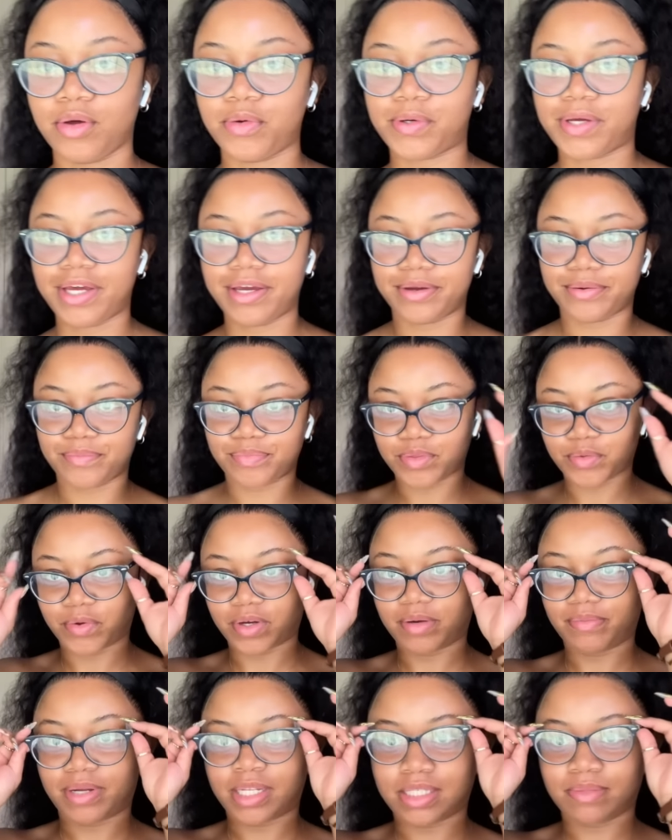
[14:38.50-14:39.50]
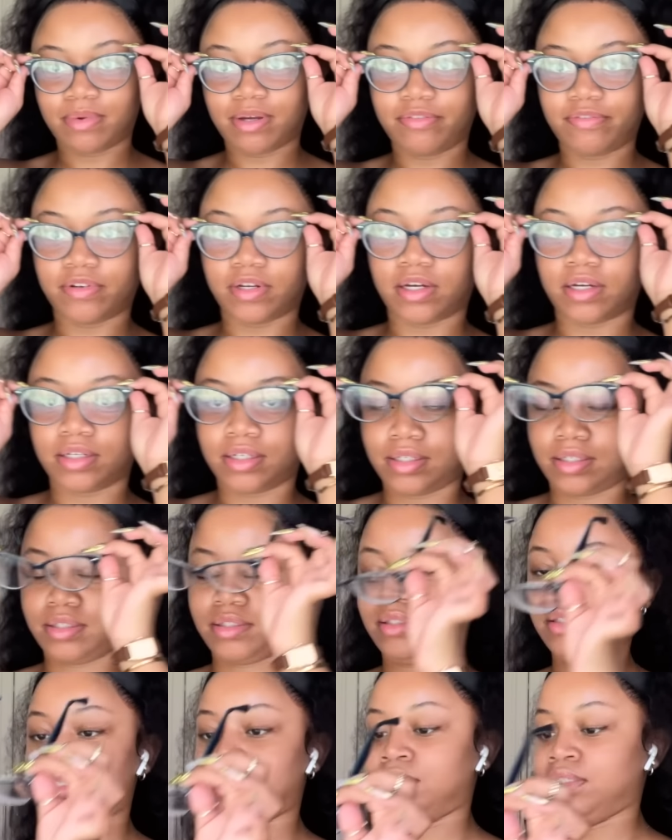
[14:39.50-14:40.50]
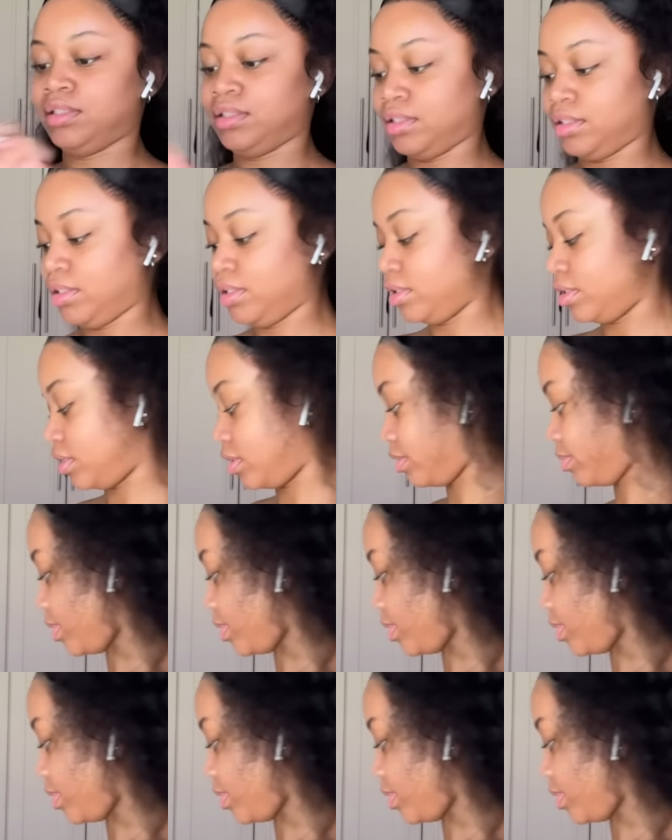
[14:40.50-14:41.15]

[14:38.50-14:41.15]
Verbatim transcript: okay welcome back to my vlog let